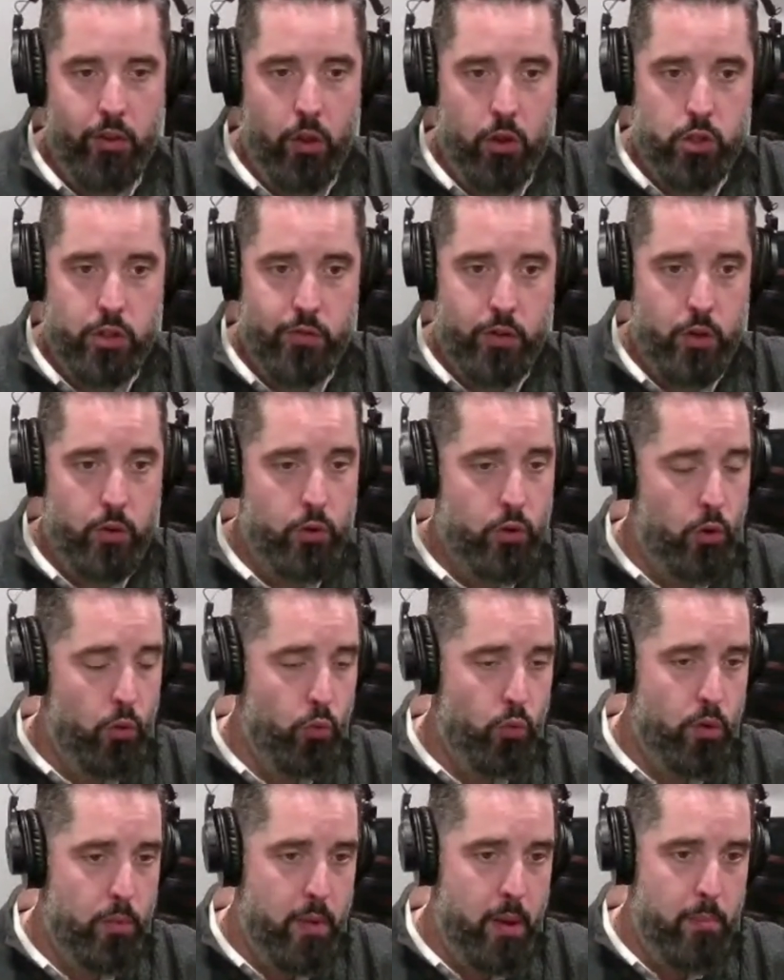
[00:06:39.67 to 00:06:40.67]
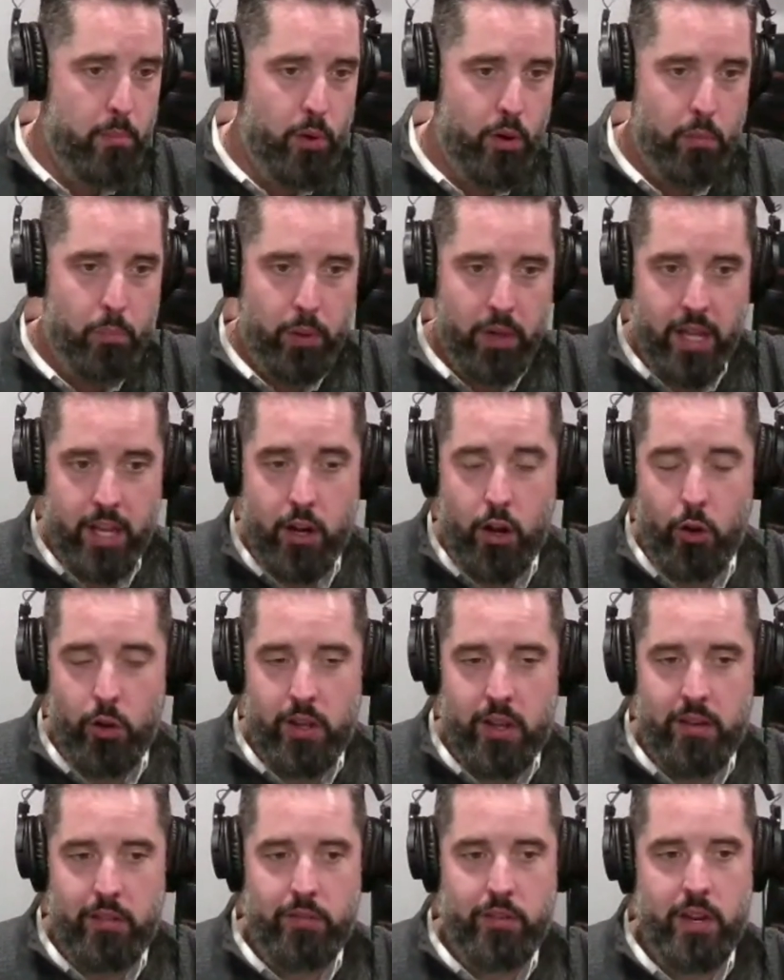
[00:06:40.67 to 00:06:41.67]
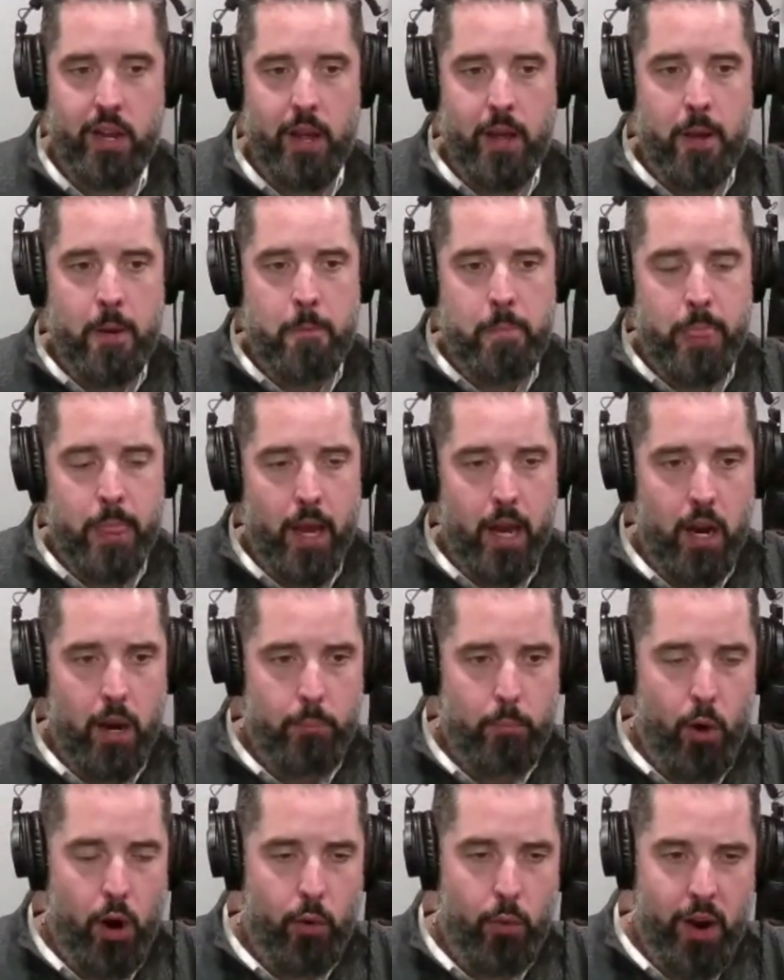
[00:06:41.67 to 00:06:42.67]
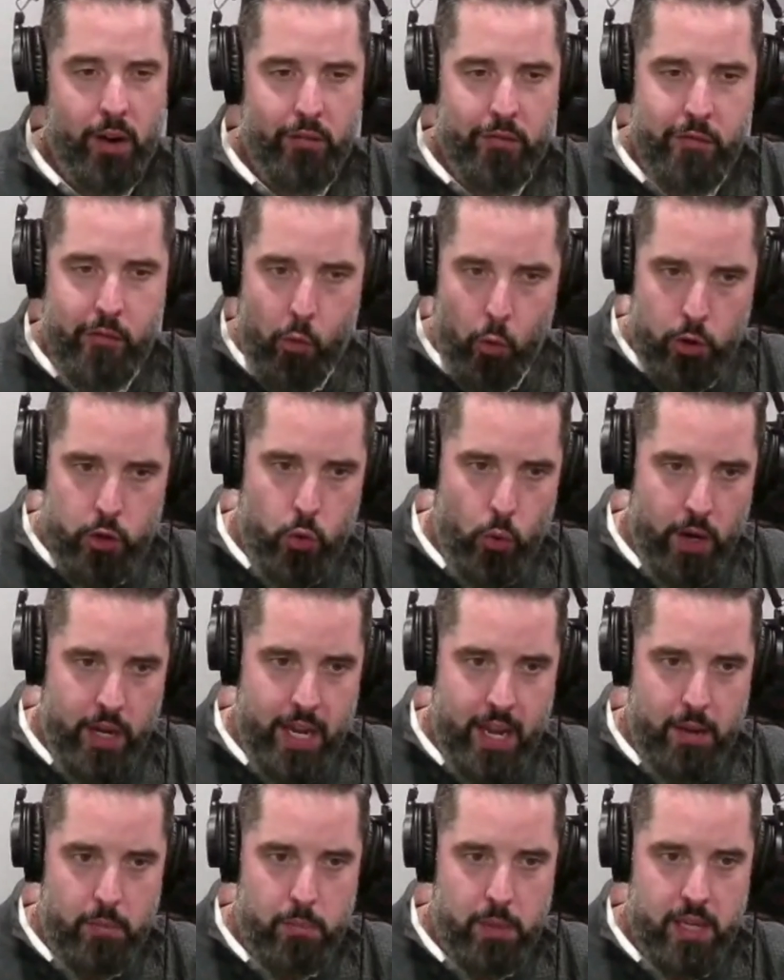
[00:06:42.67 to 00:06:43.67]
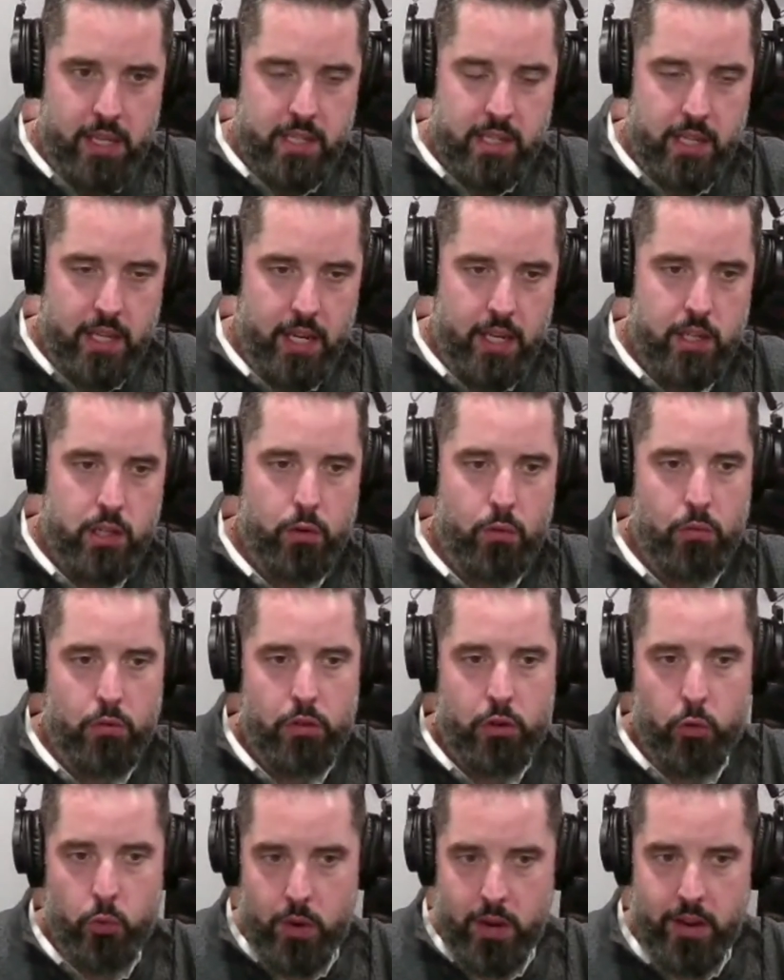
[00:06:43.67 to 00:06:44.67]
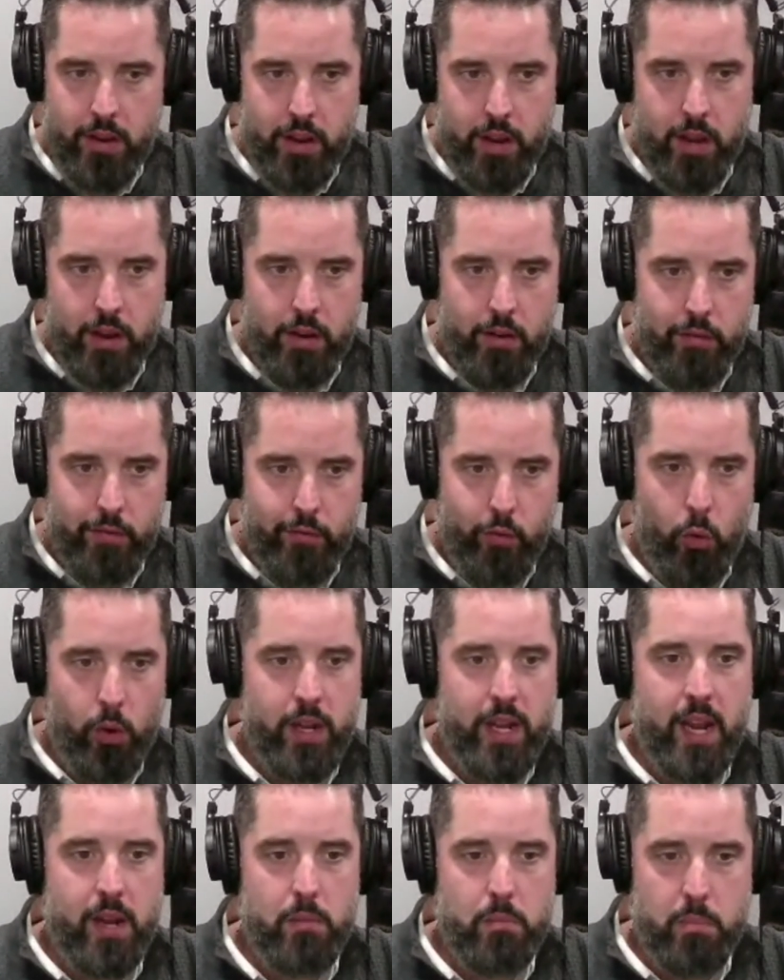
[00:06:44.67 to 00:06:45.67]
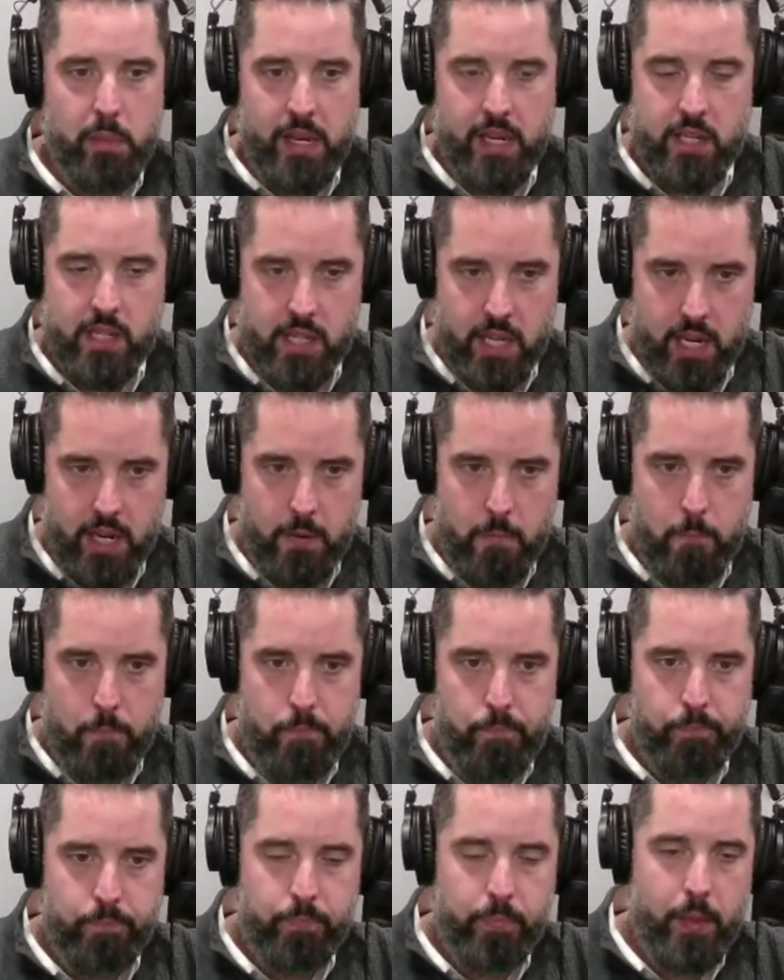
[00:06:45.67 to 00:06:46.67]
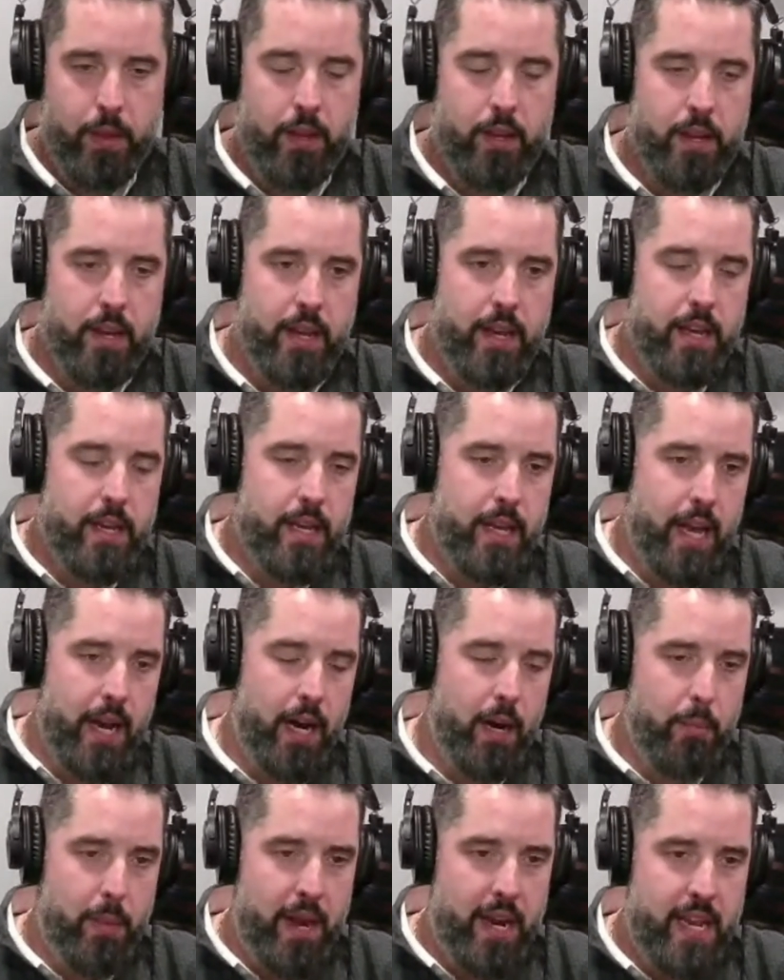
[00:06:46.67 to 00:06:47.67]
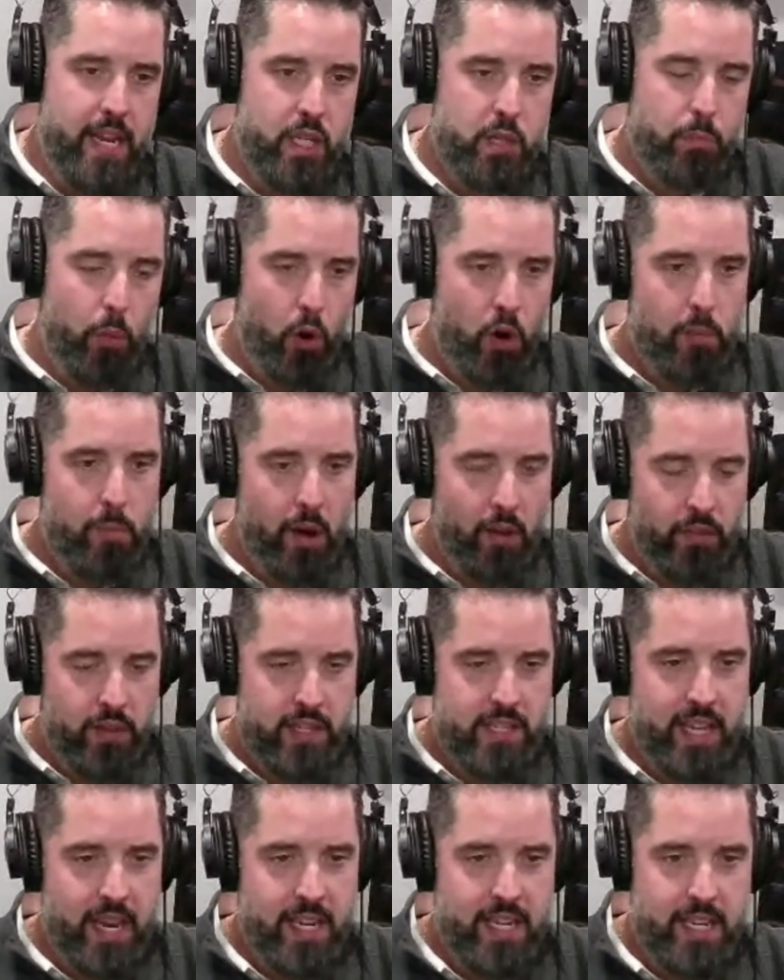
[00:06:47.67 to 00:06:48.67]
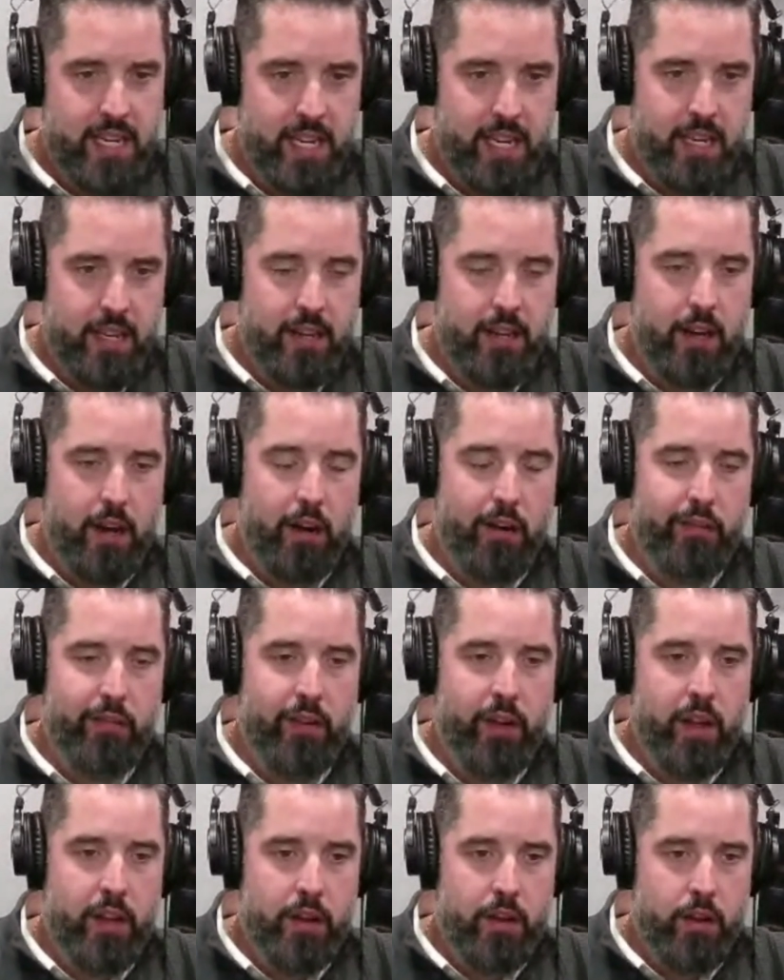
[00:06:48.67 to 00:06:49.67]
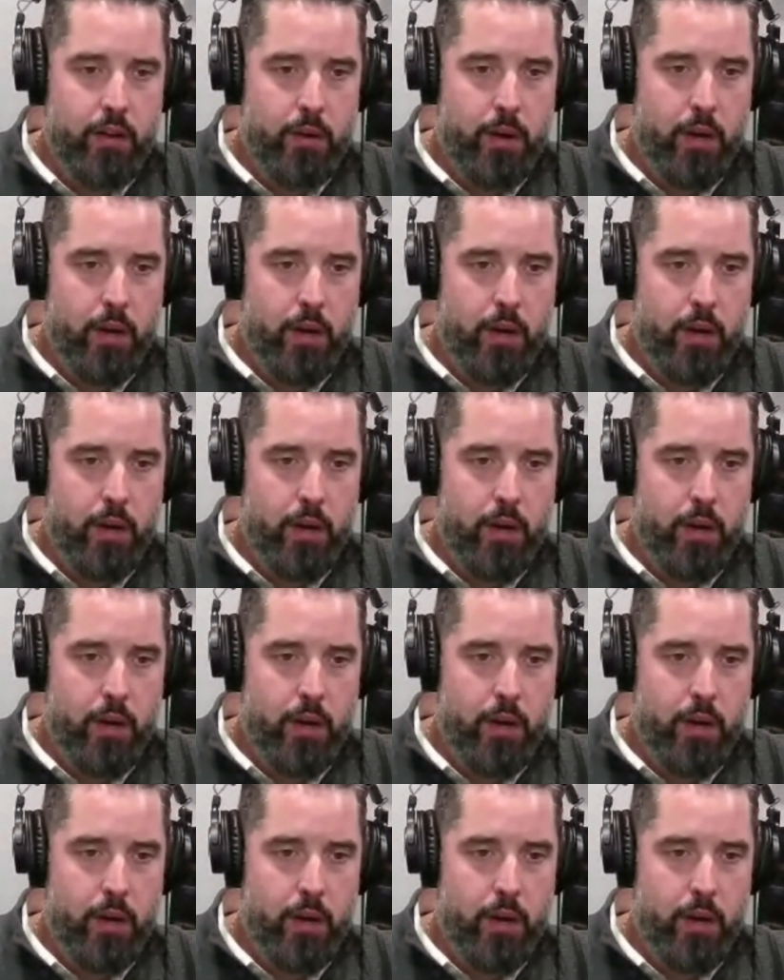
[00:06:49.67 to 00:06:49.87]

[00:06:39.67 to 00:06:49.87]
For those of you who don't remember, Plato lived right around 428 BC to 348 BC. And he spoke about this idea of,